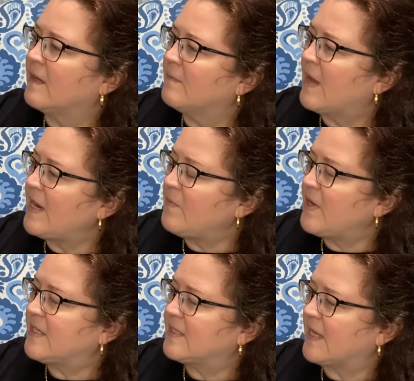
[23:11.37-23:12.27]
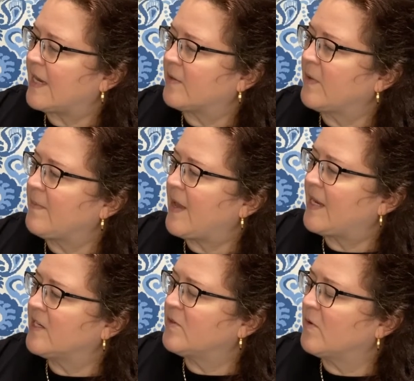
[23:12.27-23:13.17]
Many weeks later, we made
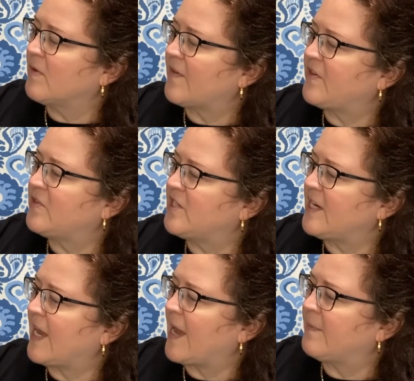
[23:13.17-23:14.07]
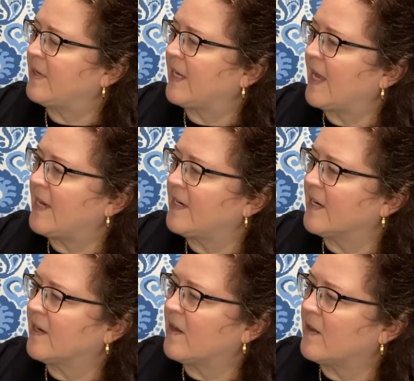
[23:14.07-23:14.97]
it to a refugee camp in Kenya
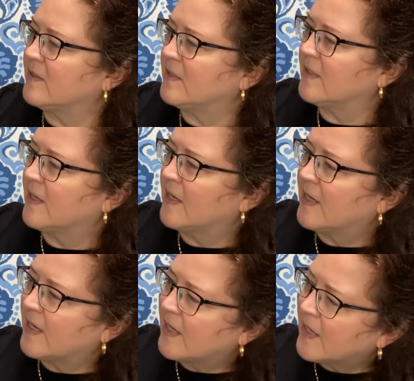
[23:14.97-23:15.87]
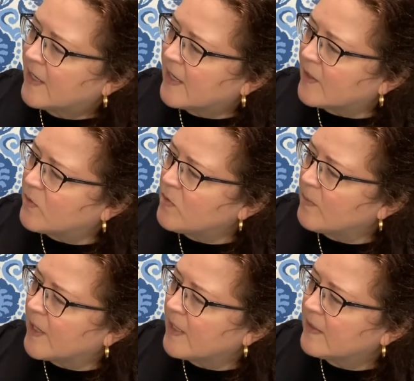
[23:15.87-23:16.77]
called
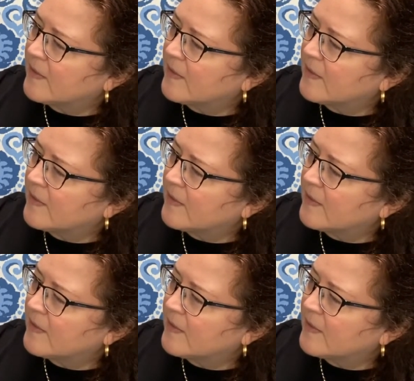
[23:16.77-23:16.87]
Kakuma.